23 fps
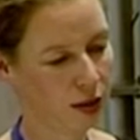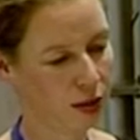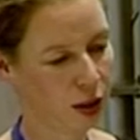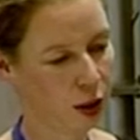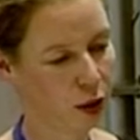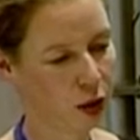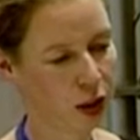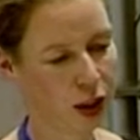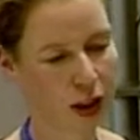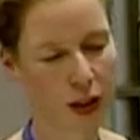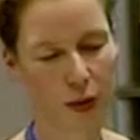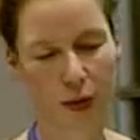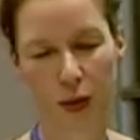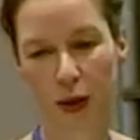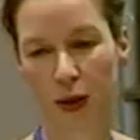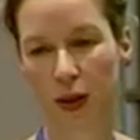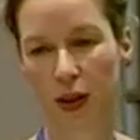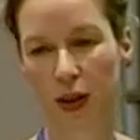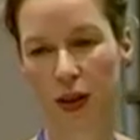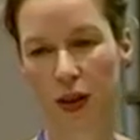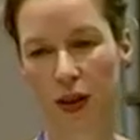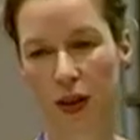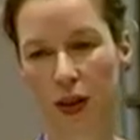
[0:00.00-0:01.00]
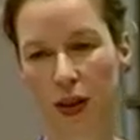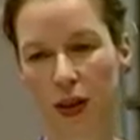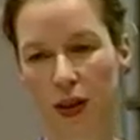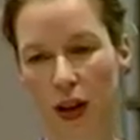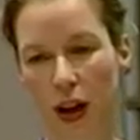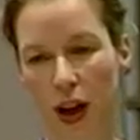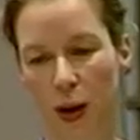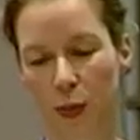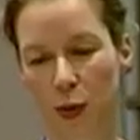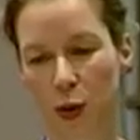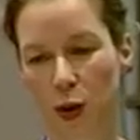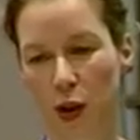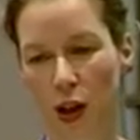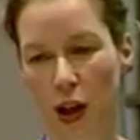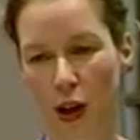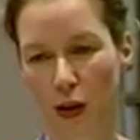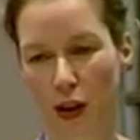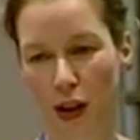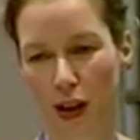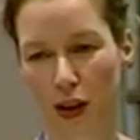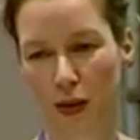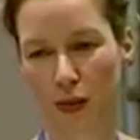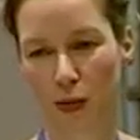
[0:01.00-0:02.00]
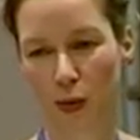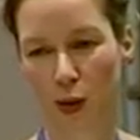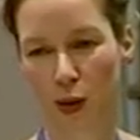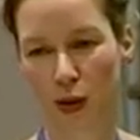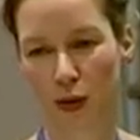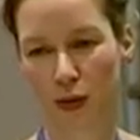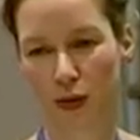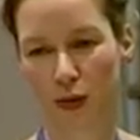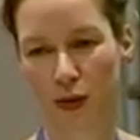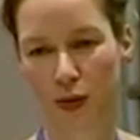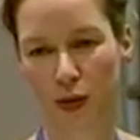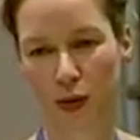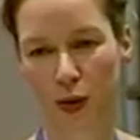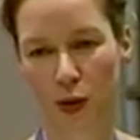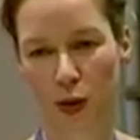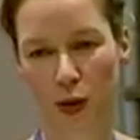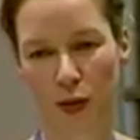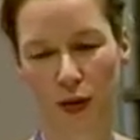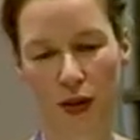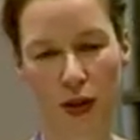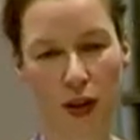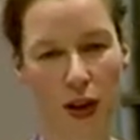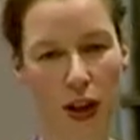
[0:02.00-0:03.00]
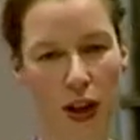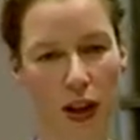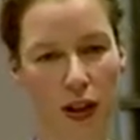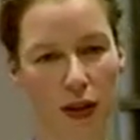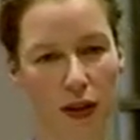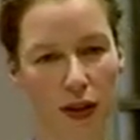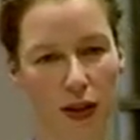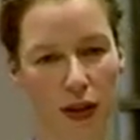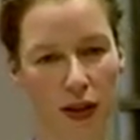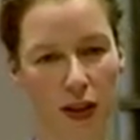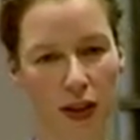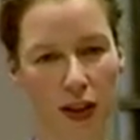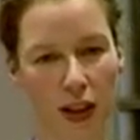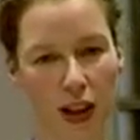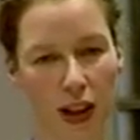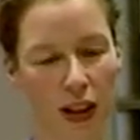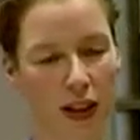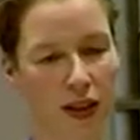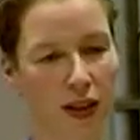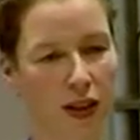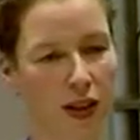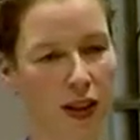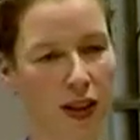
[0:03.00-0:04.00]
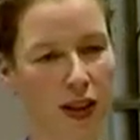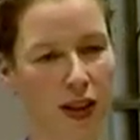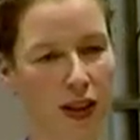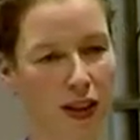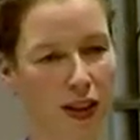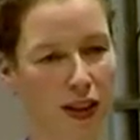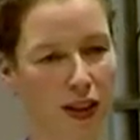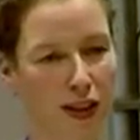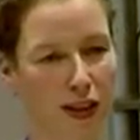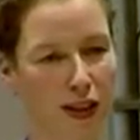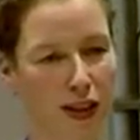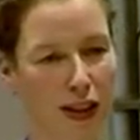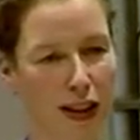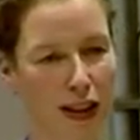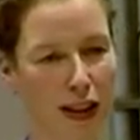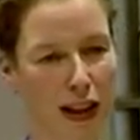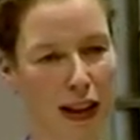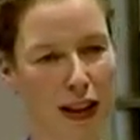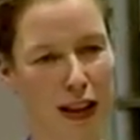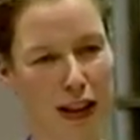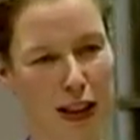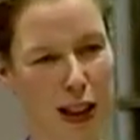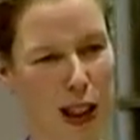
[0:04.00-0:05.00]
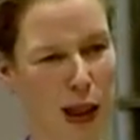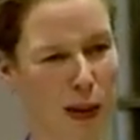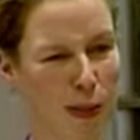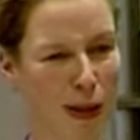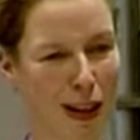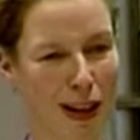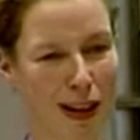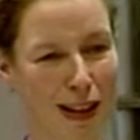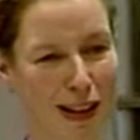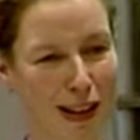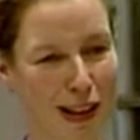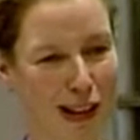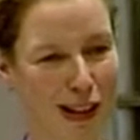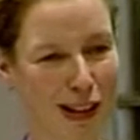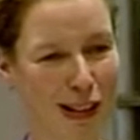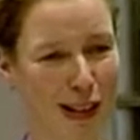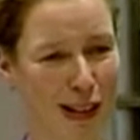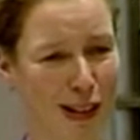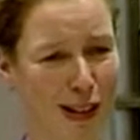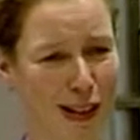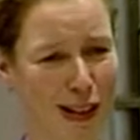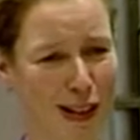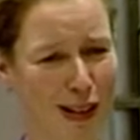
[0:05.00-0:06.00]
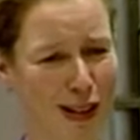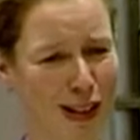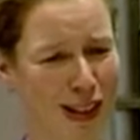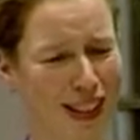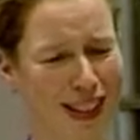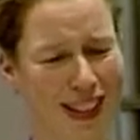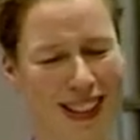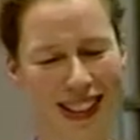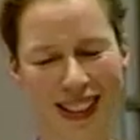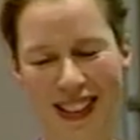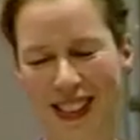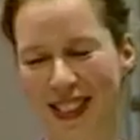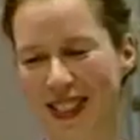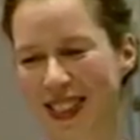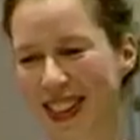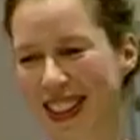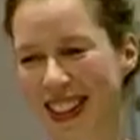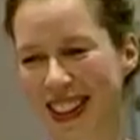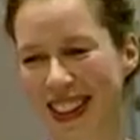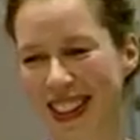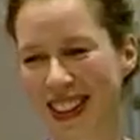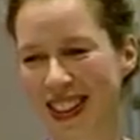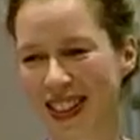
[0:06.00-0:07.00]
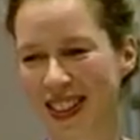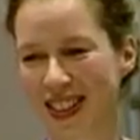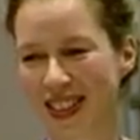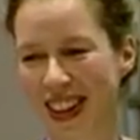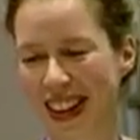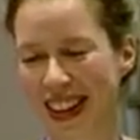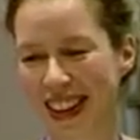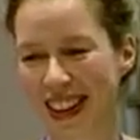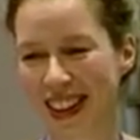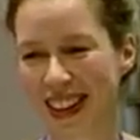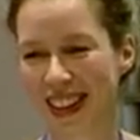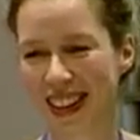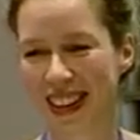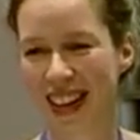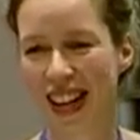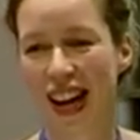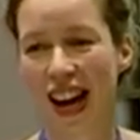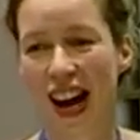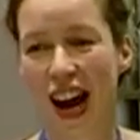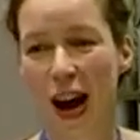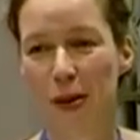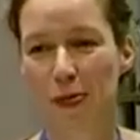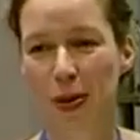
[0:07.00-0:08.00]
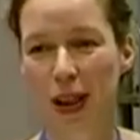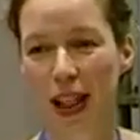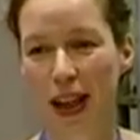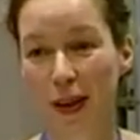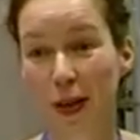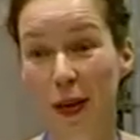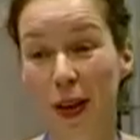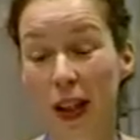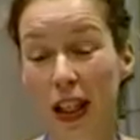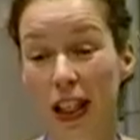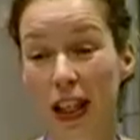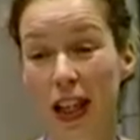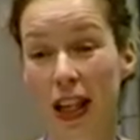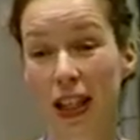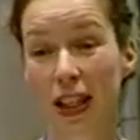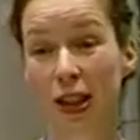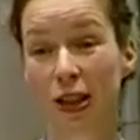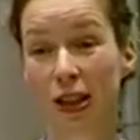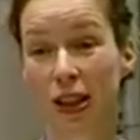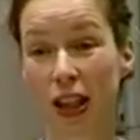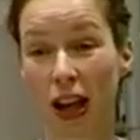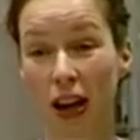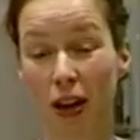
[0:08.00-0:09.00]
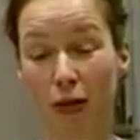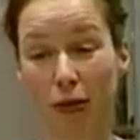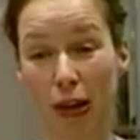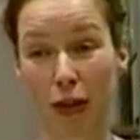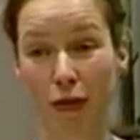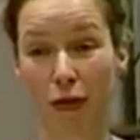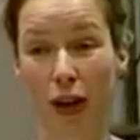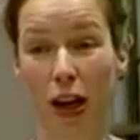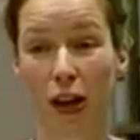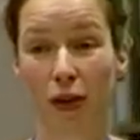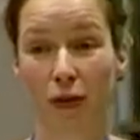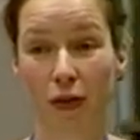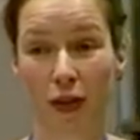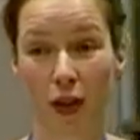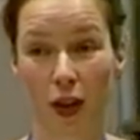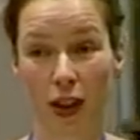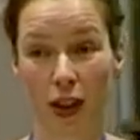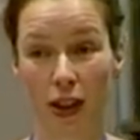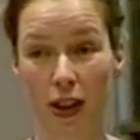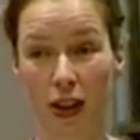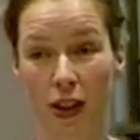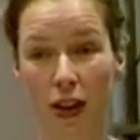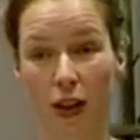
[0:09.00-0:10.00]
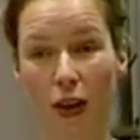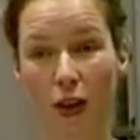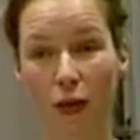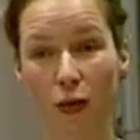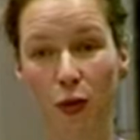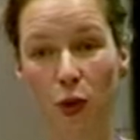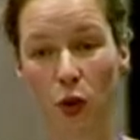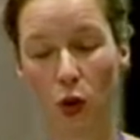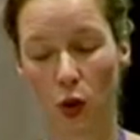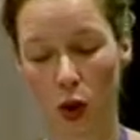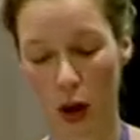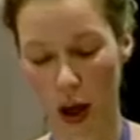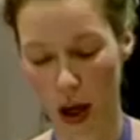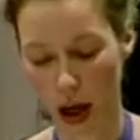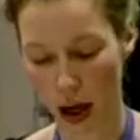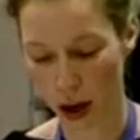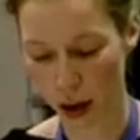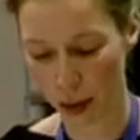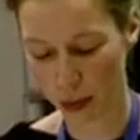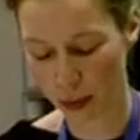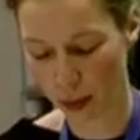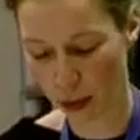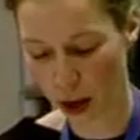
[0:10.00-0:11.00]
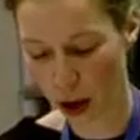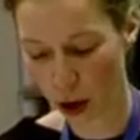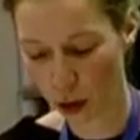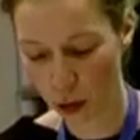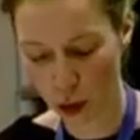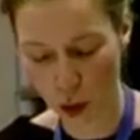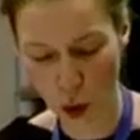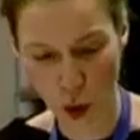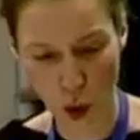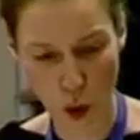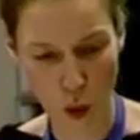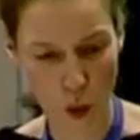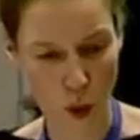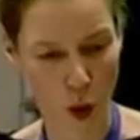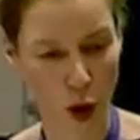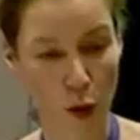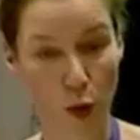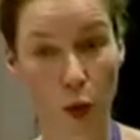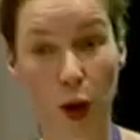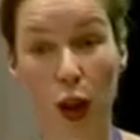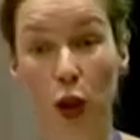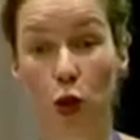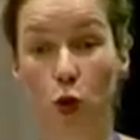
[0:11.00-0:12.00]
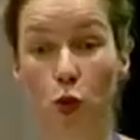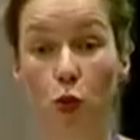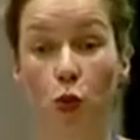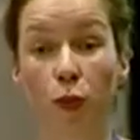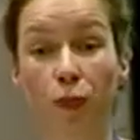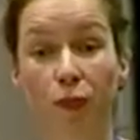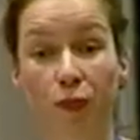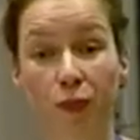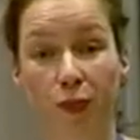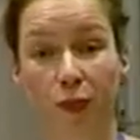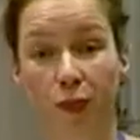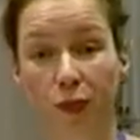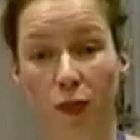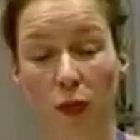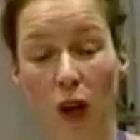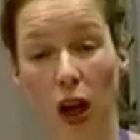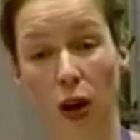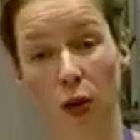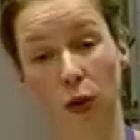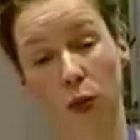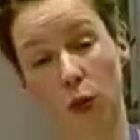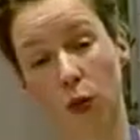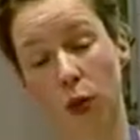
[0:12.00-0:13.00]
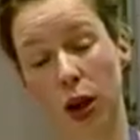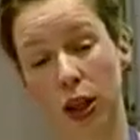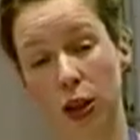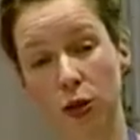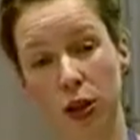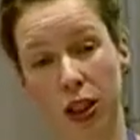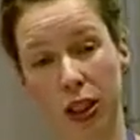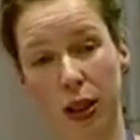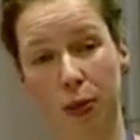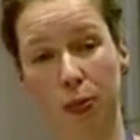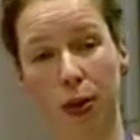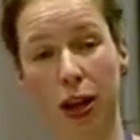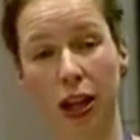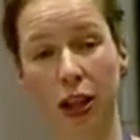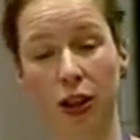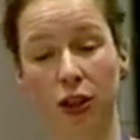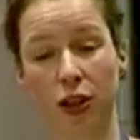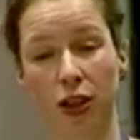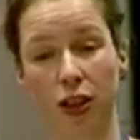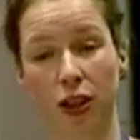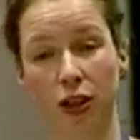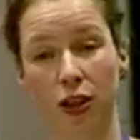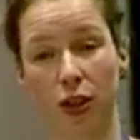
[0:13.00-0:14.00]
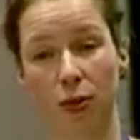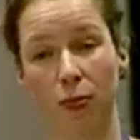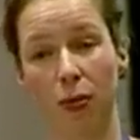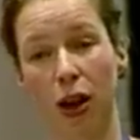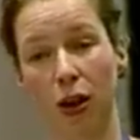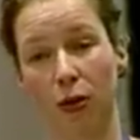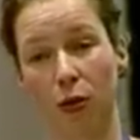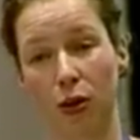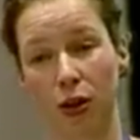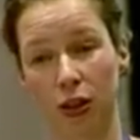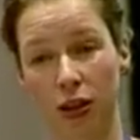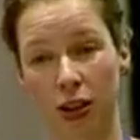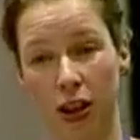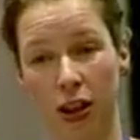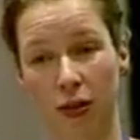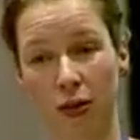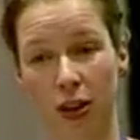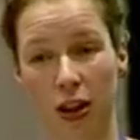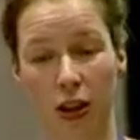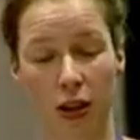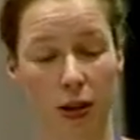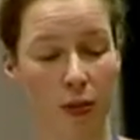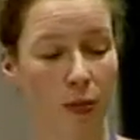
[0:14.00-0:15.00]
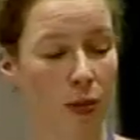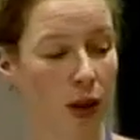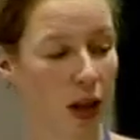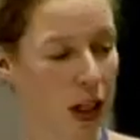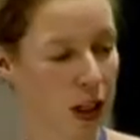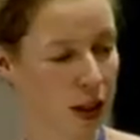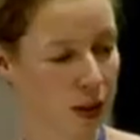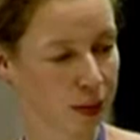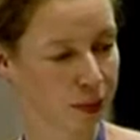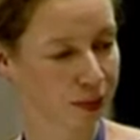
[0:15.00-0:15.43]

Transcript: very critical because up to now that was sort of very sciencey and academic, and you think, what are they doing? But I think it has direct relevance for what we do. And when you see patients, you might want to have that in mind.